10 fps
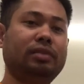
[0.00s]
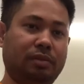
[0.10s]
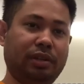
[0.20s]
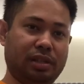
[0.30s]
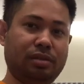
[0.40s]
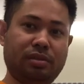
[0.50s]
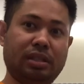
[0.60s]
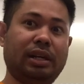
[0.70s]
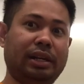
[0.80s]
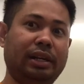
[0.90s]
just to
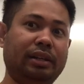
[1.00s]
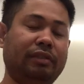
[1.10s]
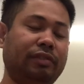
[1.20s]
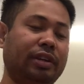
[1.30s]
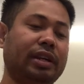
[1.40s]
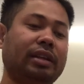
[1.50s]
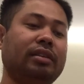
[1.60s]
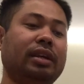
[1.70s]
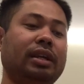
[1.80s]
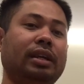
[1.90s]
start, if you're not
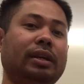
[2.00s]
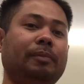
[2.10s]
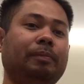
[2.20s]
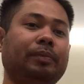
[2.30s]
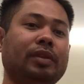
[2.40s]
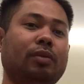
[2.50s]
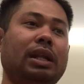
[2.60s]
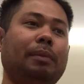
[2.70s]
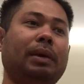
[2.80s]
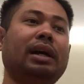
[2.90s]
really,
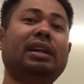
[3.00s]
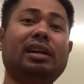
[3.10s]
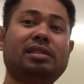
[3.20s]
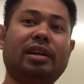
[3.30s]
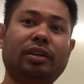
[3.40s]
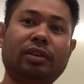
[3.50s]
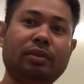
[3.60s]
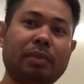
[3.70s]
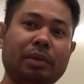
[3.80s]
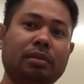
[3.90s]
wala pa ka naka-start with a
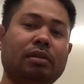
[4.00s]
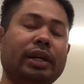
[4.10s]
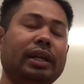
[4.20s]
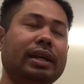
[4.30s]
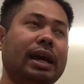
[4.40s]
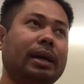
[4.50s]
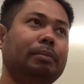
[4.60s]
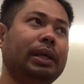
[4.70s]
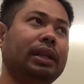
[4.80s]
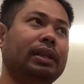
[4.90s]
Bible reading
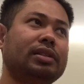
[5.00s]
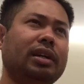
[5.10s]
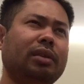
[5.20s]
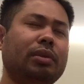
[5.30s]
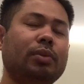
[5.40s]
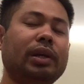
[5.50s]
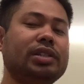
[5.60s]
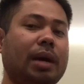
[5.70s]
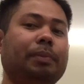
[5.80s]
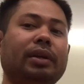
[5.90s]
habit, start with one
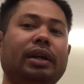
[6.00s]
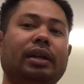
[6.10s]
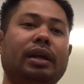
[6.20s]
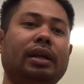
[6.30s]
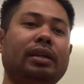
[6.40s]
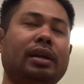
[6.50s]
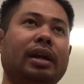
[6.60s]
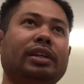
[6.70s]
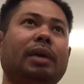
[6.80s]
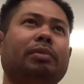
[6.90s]
chapter a day. There
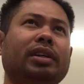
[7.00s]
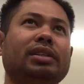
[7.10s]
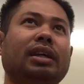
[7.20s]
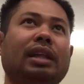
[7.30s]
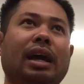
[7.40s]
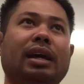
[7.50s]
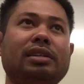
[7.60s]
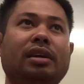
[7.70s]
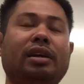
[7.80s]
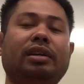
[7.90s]
are chapters nga
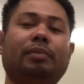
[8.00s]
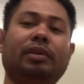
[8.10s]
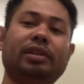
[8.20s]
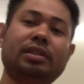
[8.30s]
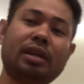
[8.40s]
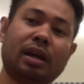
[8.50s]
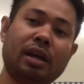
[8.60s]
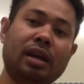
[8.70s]
taas, there are chapters nga